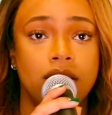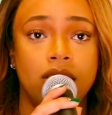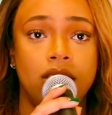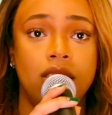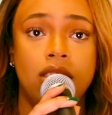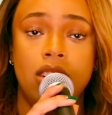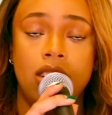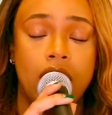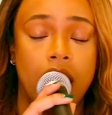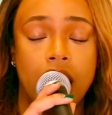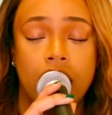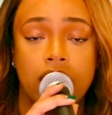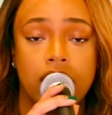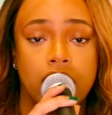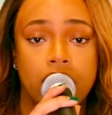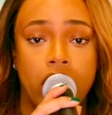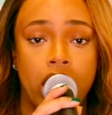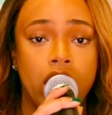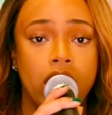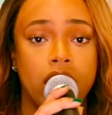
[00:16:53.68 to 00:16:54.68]
not
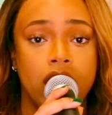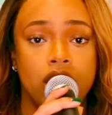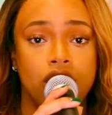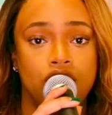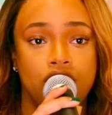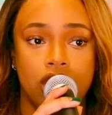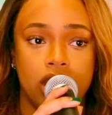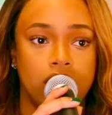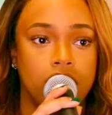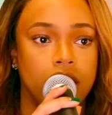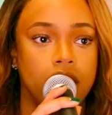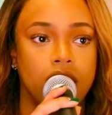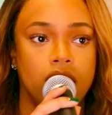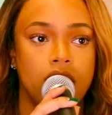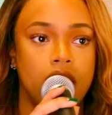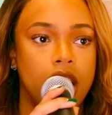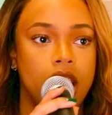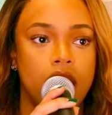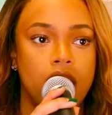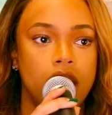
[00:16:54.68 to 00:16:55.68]
necessarily. Just
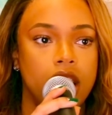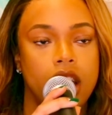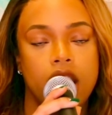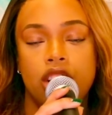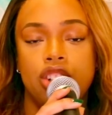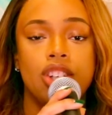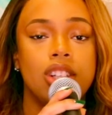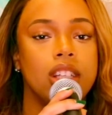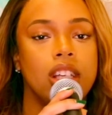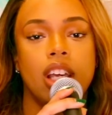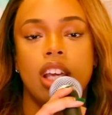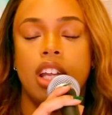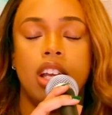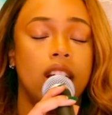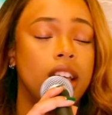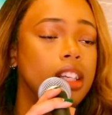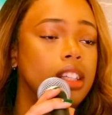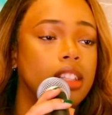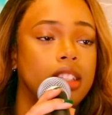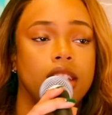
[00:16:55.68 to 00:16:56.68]
it
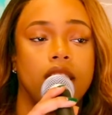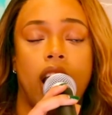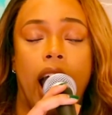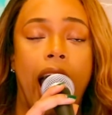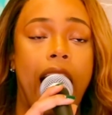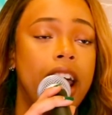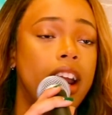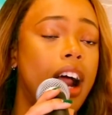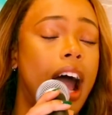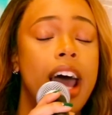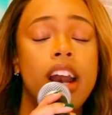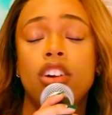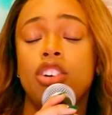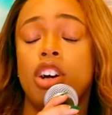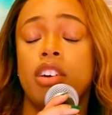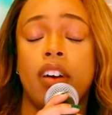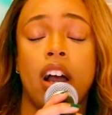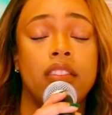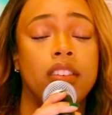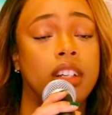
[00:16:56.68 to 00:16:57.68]
is. I don't know if
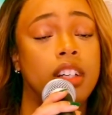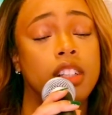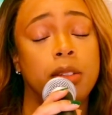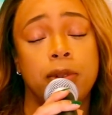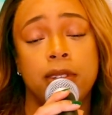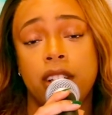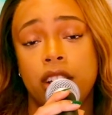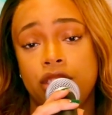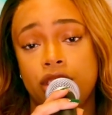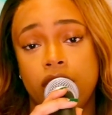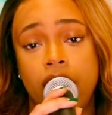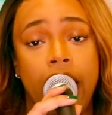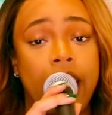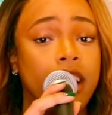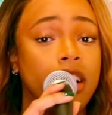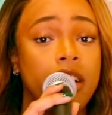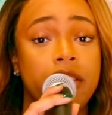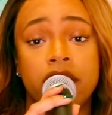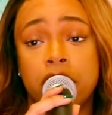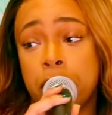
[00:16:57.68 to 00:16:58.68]
I have a disposition. I don't know
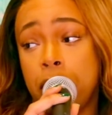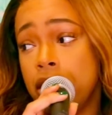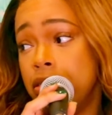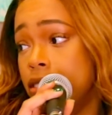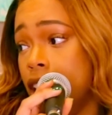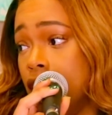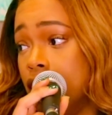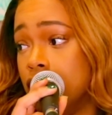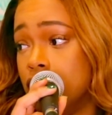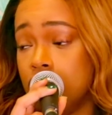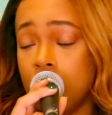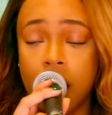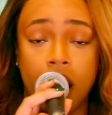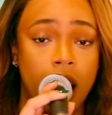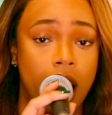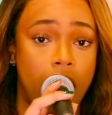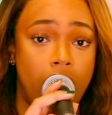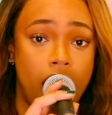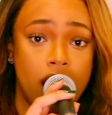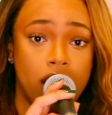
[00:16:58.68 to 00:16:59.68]
if it's my face.
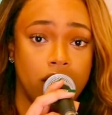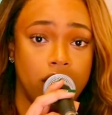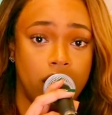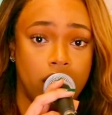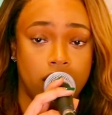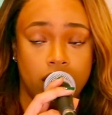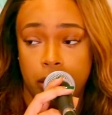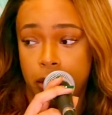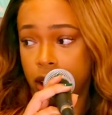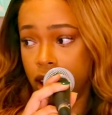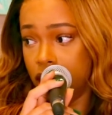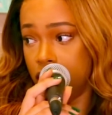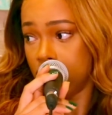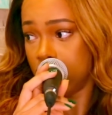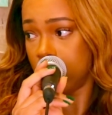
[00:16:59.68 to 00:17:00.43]
I don't know. Let me look.